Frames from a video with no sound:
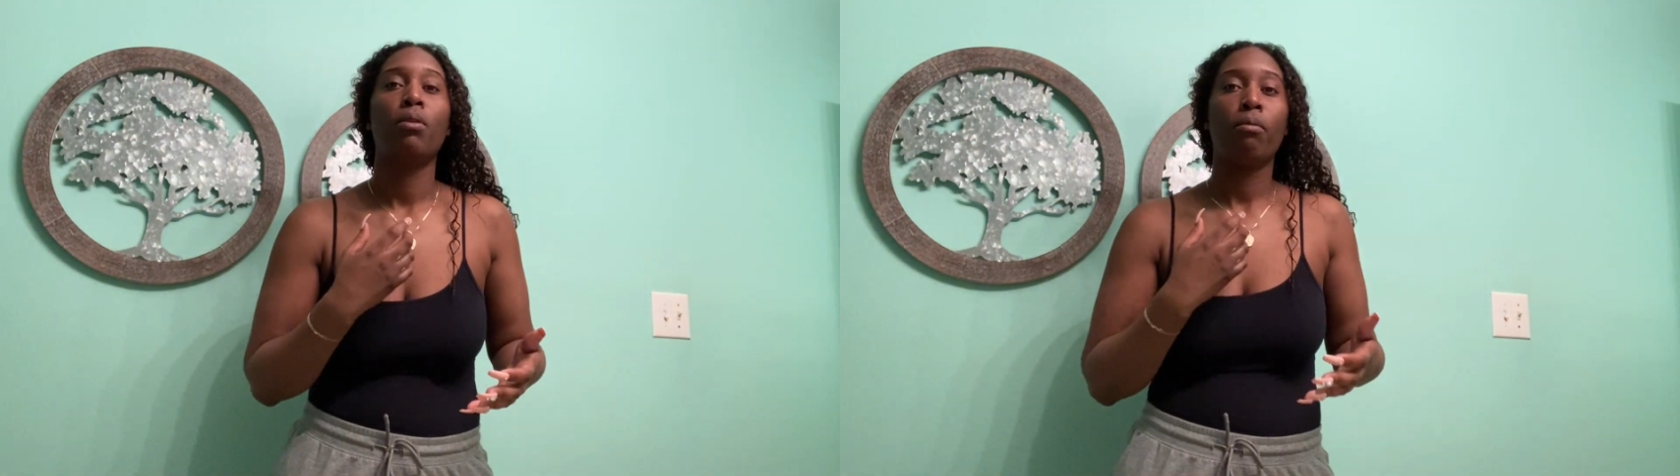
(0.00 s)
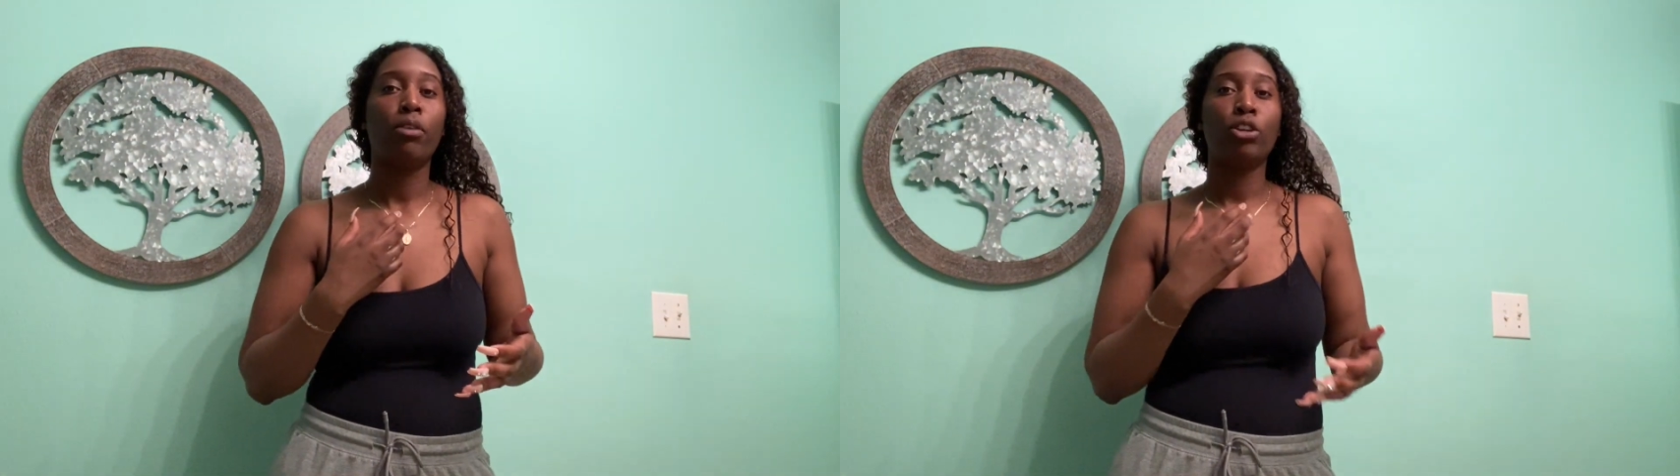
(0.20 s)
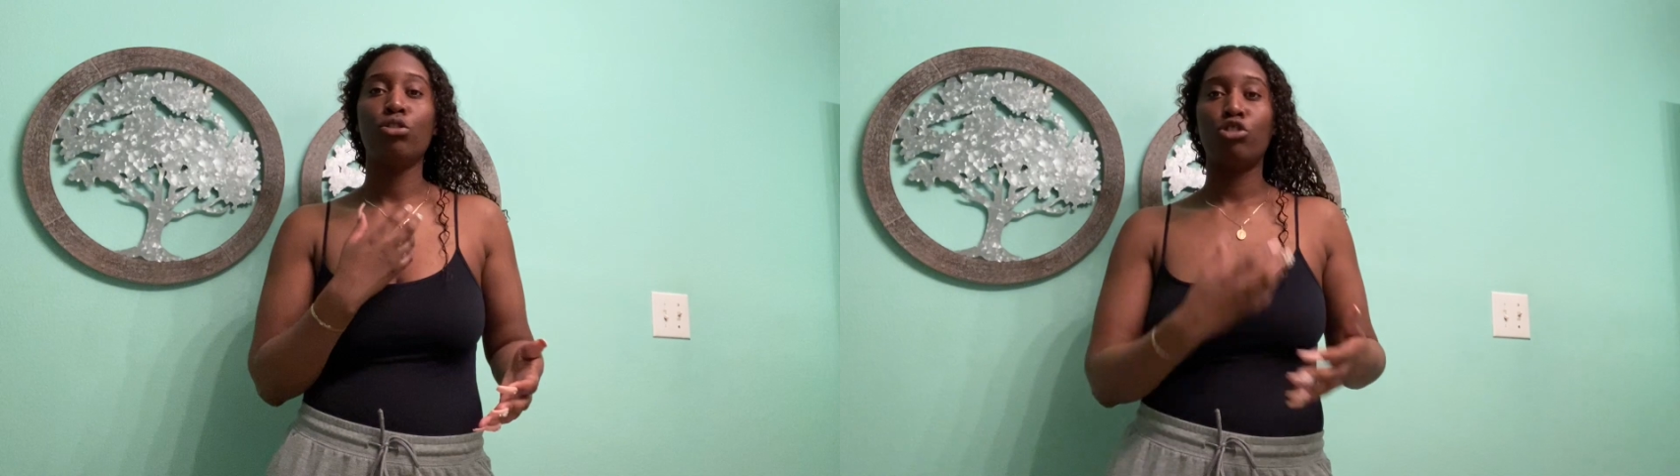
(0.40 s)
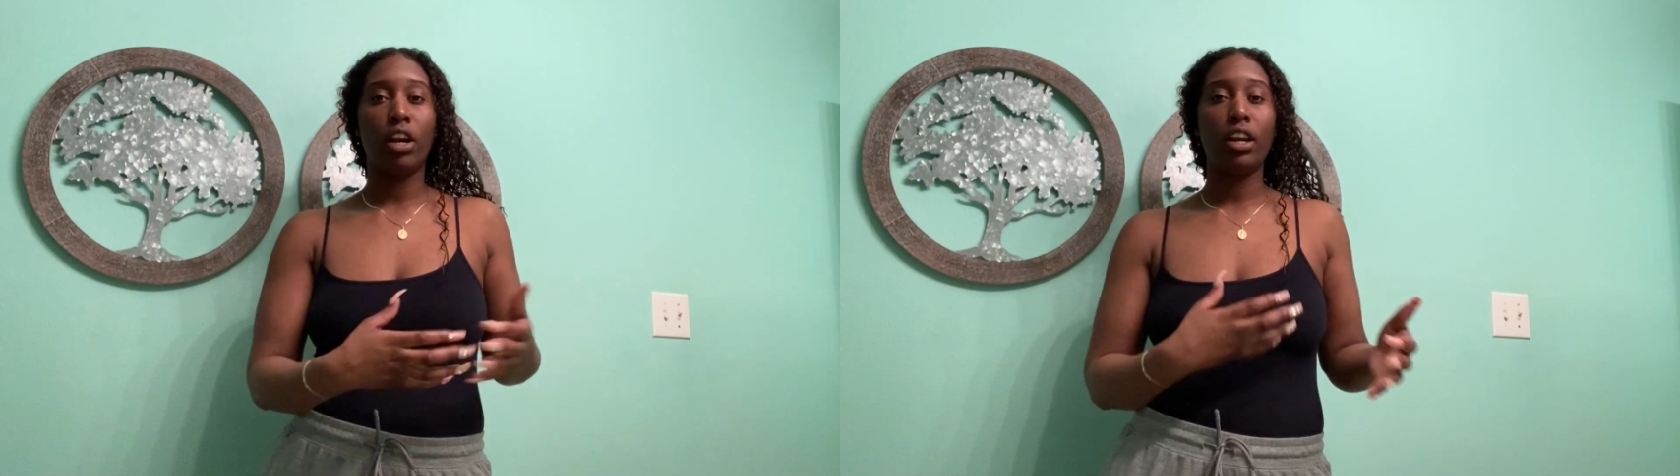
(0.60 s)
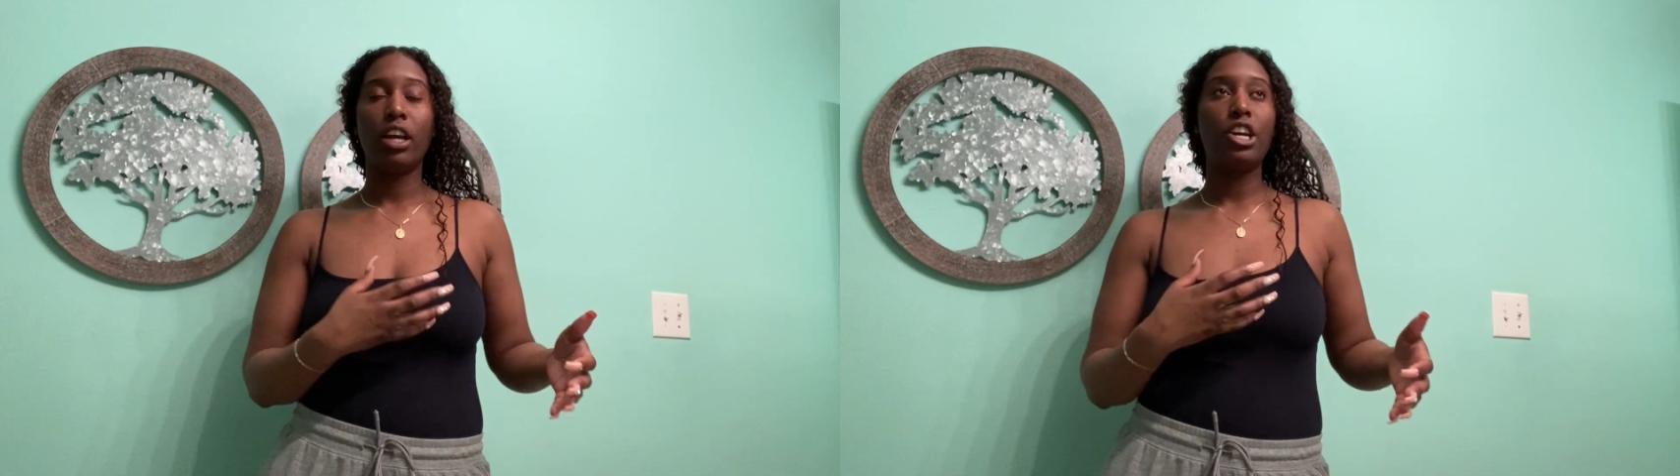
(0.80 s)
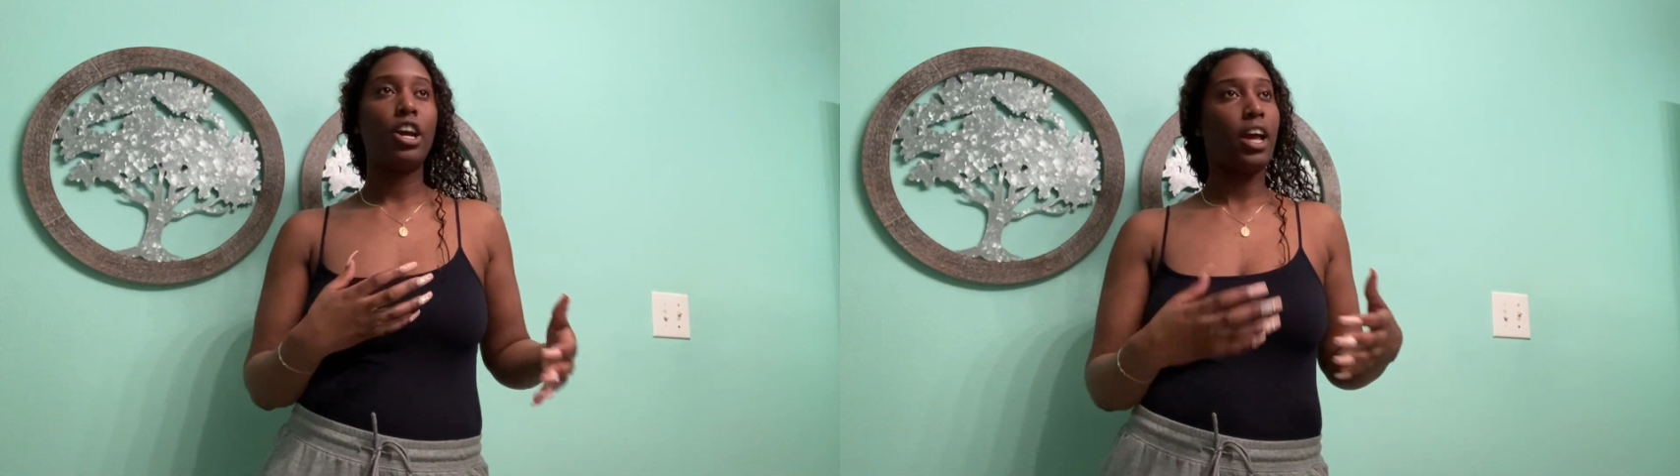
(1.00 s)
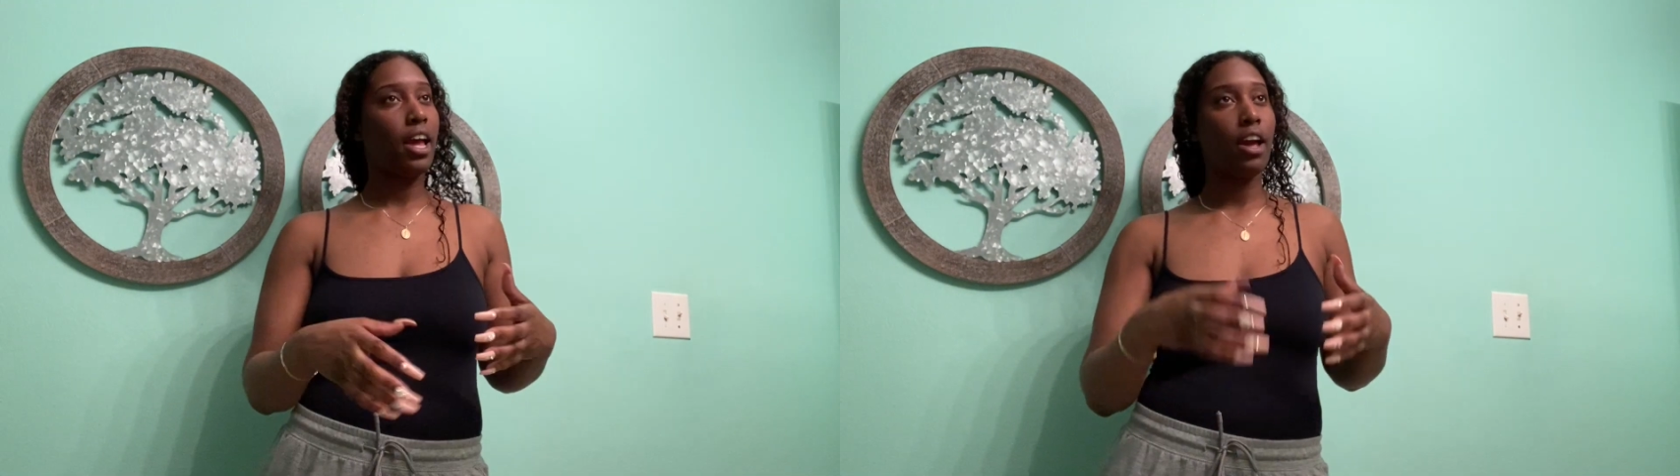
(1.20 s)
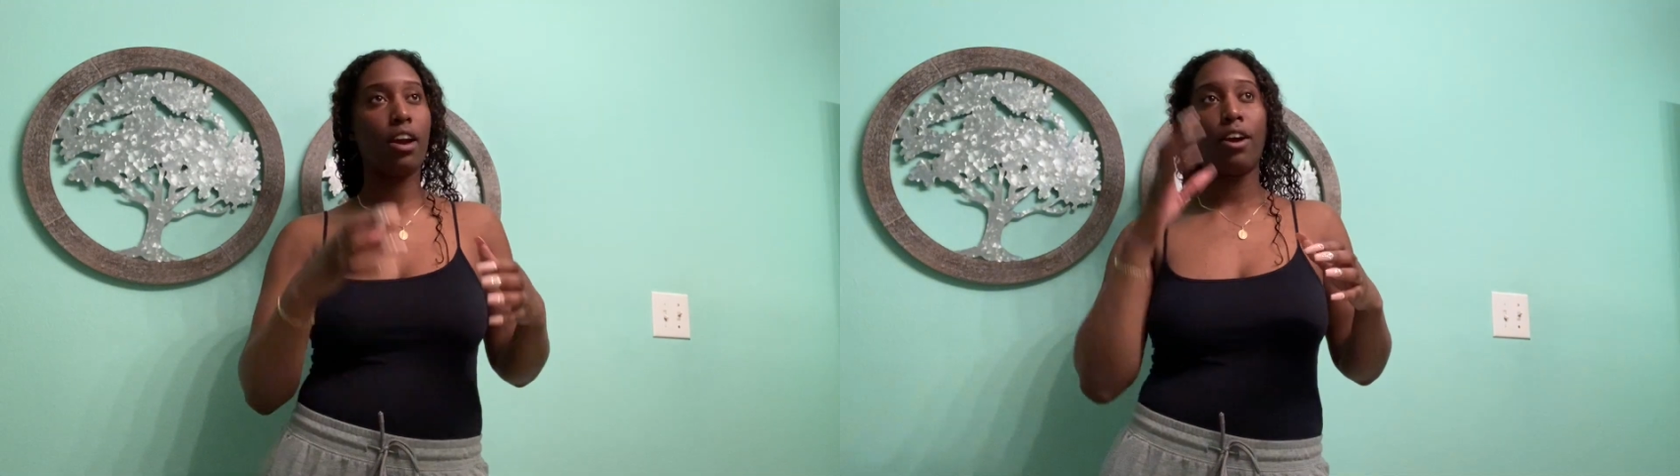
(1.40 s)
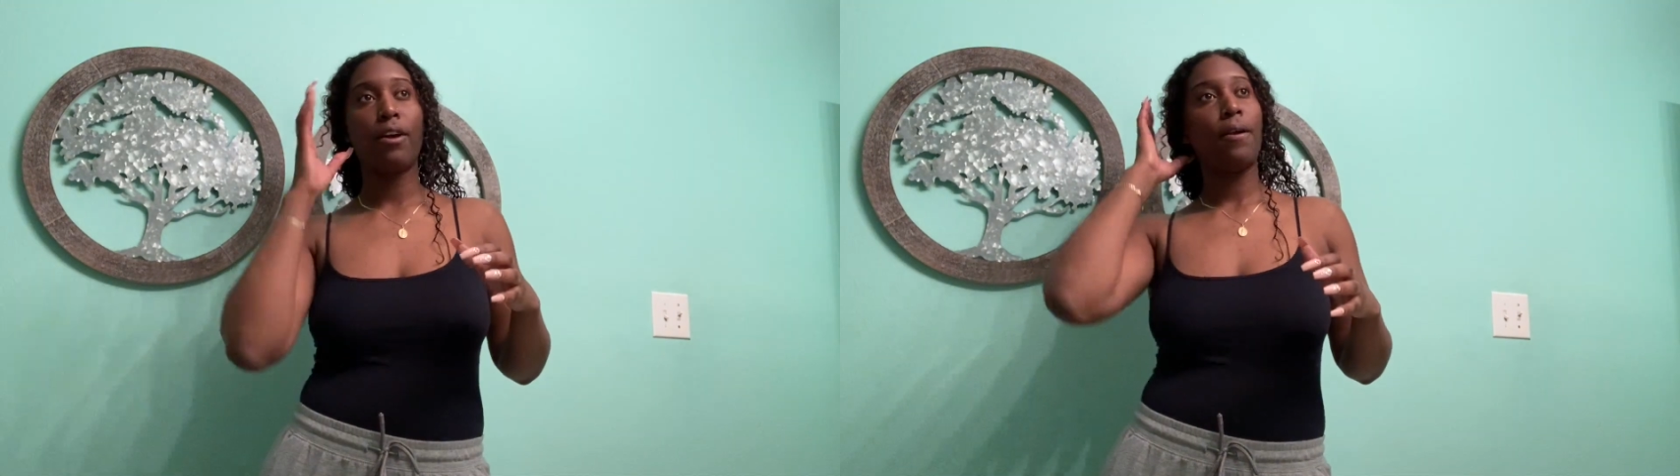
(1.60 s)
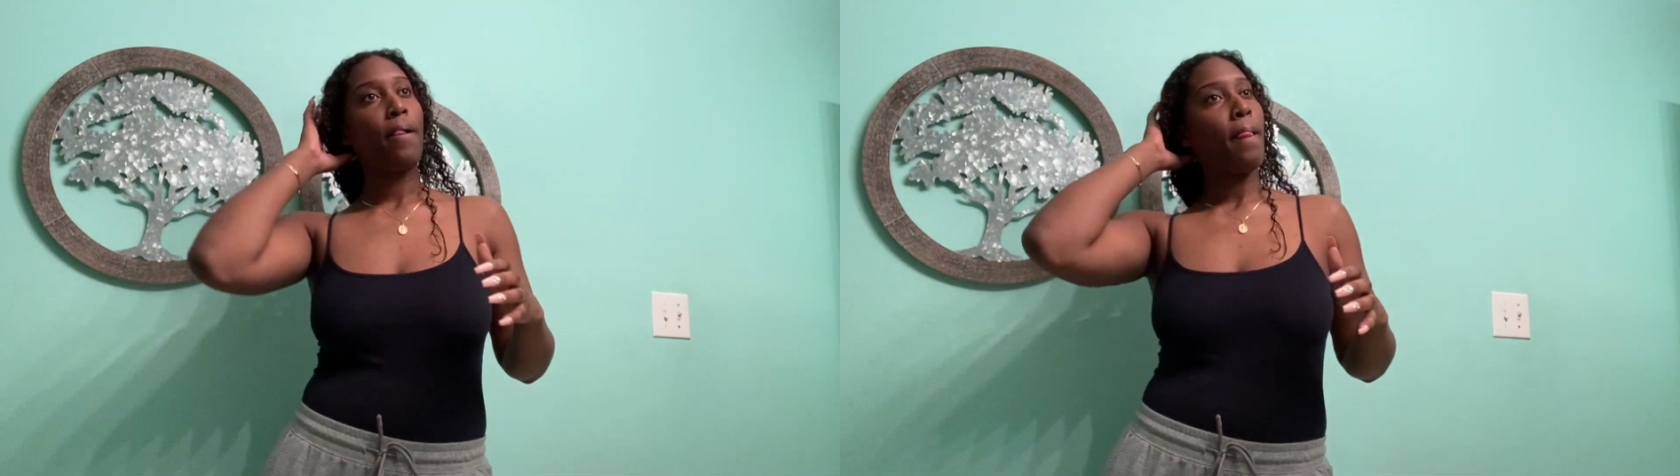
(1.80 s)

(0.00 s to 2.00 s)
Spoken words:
when you straightening your hair.